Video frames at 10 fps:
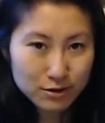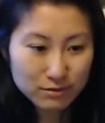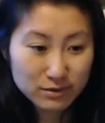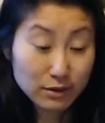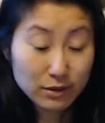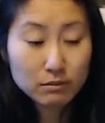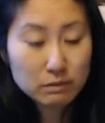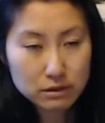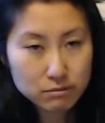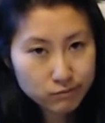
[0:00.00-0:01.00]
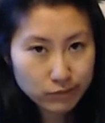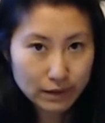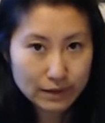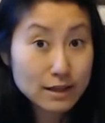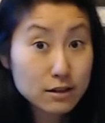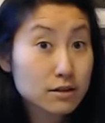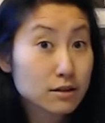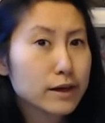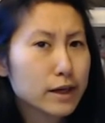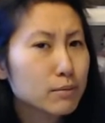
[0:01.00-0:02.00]
I mean, they can
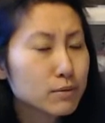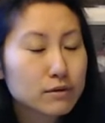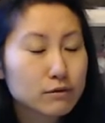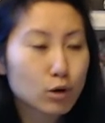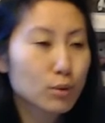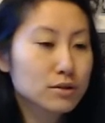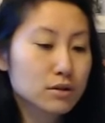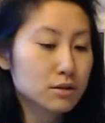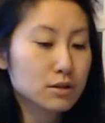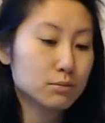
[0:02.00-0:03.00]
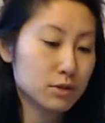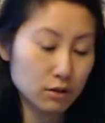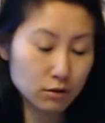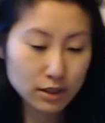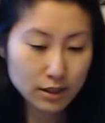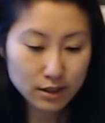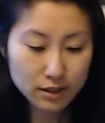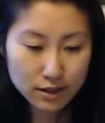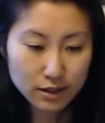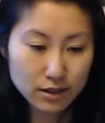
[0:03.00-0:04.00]
sleep. Robots can sleep too.
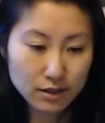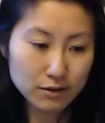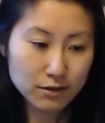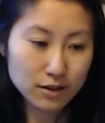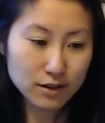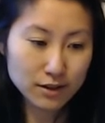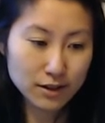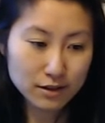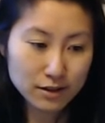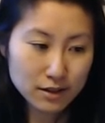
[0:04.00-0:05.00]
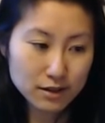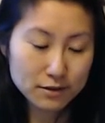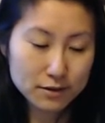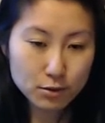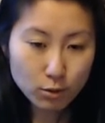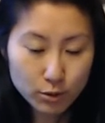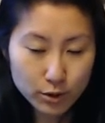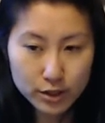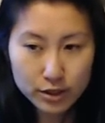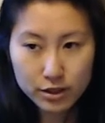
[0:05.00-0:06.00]
And you got like
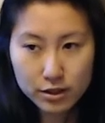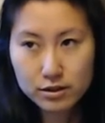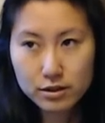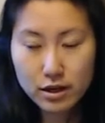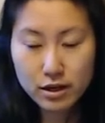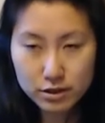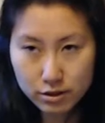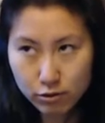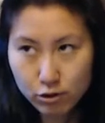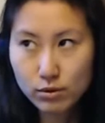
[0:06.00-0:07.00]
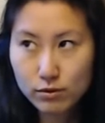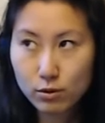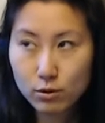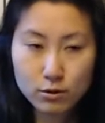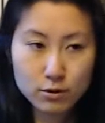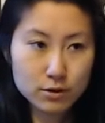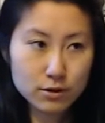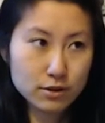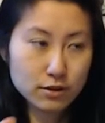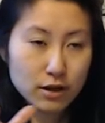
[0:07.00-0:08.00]
storage, engine room, of course.
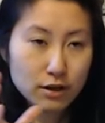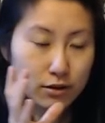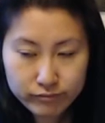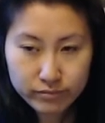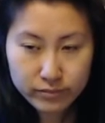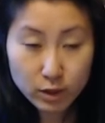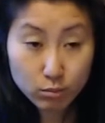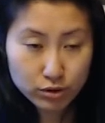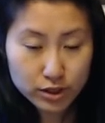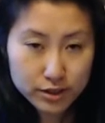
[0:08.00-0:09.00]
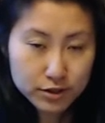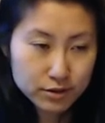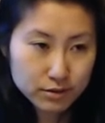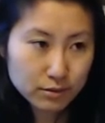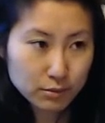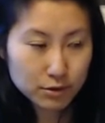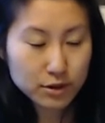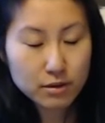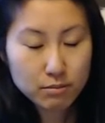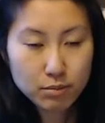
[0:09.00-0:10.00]
You got the bridge where
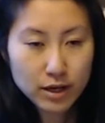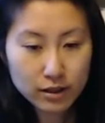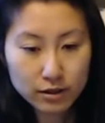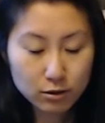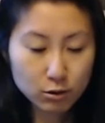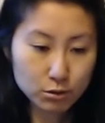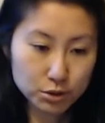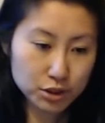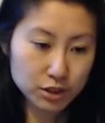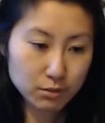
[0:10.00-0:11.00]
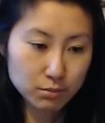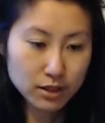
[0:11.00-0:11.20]
they pilot the whole ship.